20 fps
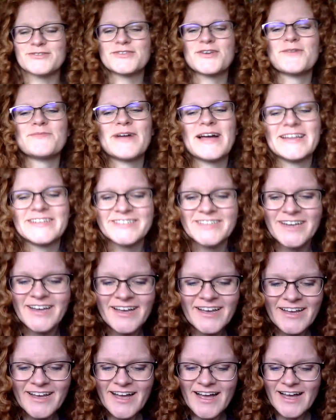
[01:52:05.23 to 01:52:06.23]
so much.
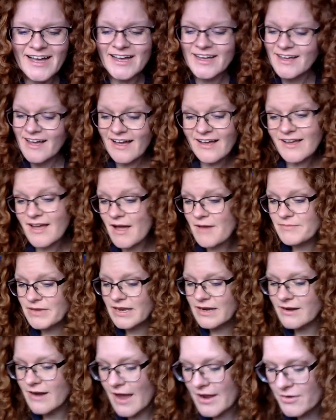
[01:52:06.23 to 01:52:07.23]
Uh, I
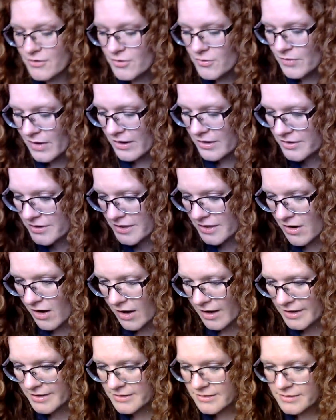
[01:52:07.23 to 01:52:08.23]
mean, I don't know where it could have
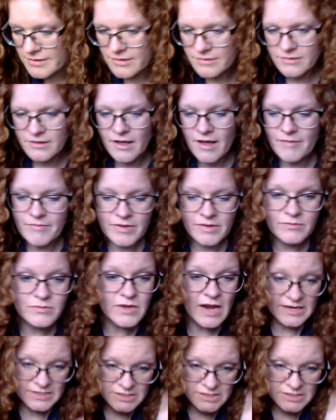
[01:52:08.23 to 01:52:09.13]
gone. I, I